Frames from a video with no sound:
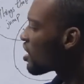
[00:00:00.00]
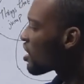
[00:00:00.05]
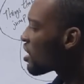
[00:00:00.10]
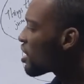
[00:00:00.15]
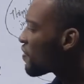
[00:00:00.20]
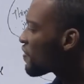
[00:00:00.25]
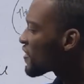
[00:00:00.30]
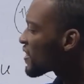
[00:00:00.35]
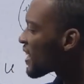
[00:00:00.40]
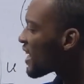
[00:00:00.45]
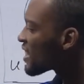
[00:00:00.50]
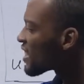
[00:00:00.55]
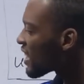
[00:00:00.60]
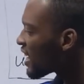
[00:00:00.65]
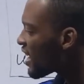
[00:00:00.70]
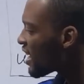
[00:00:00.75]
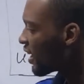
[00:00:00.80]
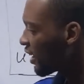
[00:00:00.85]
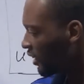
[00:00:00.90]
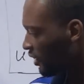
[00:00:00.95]
If set
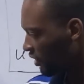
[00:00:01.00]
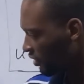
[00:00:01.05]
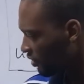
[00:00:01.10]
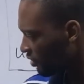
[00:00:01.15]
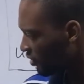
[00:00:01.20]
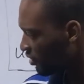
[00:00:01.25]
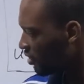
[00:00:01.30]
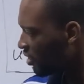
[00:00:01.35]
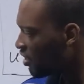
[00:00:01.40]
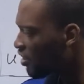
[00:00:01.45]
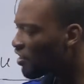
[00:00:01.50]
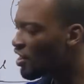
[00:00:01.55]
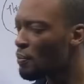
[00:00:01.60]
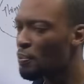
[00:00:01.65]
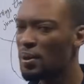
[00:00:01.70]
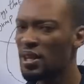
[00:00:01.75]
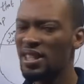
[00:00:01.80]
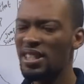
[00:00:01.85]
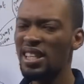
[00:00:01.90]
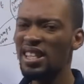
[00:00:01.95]
A
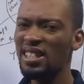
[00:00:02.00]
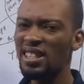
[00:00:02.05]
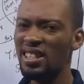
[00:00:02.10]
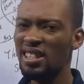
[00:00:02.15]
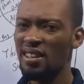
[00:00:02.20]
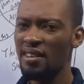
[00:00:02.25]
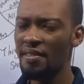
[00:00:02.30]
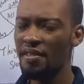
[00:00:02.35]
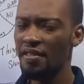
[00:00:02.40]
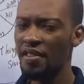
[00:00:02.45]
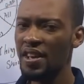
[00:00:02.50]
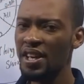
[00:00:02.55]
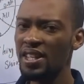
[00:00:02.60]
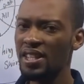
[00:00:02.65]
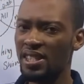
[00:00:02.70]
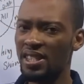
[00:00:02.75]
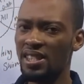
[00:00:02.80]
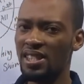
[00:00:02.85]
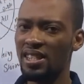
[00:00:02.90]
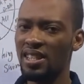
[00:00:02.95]
represents
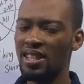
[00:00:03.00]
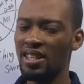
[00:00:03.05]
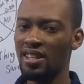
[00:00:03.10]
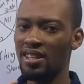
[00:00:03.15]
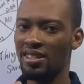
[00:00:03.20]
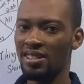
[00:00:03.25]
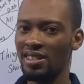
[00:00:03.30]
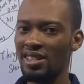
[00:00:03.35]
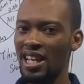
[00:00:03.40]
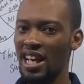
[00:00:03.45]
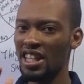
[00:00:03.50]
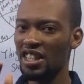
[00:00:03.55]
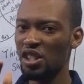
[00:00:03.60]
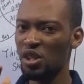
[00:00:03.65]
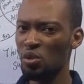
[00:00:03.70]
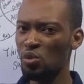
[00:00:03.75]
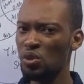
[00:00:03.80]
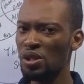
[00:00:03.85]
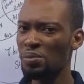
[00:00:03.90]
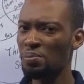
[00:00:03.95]
things that
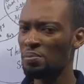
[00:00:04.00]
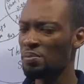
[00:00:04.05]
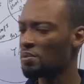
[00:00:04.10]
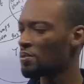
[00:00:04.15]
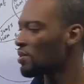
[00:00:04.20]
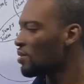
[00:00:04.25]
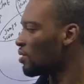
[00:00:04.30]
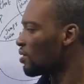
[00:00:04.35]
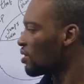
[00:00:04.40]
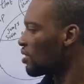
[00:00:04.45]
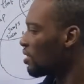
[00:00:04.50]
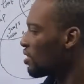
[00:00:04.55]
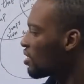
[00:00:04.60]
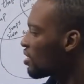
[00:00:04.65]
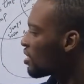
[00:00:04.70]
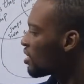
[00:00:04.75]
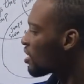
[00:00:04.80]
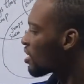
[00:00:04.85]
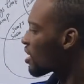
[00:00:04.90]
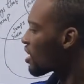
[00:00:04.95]
swim,
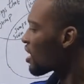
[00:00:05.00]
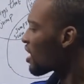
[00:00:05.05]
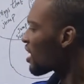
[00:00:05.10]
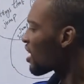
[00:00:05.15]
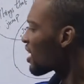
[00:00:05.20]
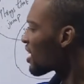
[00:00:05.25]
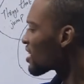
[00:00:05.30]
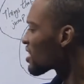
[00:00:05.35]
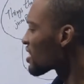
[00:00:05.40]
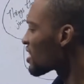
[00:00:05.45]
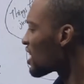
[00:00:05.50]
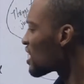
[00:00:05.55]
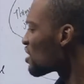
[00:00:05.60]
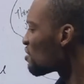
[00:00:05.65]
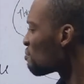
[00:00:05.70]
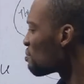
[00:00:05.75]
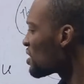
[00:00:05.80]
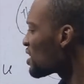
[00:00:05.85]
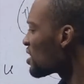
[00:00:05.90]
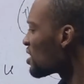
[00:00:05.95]
and
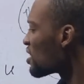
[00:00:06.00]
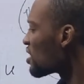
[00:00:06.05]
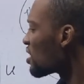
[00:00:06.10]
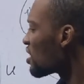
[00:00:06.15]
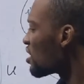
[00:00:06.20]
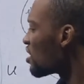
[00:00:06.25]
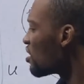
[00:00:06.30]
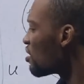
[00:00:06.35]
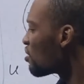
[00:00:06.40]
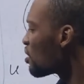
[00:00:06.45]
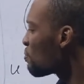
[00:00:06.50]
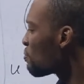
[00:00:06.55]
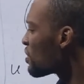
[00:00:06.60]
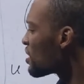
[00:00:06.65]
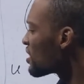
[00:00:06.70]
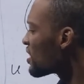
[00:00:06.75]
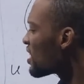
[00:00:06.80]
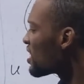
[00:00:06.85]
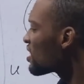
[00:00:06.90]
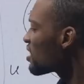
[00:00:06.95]
set B
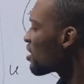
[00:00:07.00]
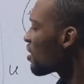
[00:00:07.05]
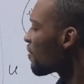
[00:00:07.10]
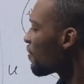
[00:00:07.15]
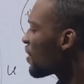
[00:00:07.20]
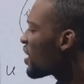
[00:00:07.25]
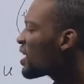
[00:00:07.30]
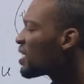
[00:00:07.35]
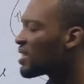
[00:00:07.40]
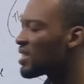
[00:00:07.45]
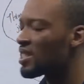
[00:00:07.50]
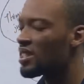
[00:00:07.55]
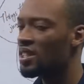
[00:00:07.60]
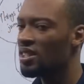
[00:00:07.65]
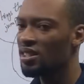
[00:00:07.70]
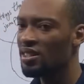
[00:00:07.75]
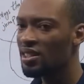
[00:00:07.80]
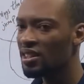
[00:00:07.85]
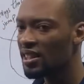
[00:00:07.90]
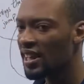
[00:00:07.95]
represents things
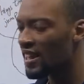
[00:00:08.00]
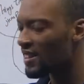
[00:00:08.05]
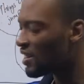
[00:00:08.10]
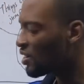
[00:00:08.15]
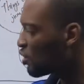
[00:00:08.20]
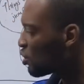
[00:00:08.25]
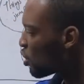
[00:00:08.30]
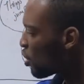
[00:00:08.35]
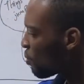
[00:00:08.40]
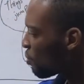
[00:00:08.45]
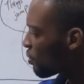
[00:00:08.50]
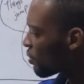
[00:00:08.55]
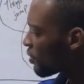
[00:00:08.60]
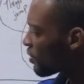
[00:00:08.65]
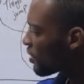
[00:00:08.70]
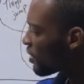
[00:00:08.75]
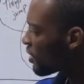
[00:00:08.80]
that jump,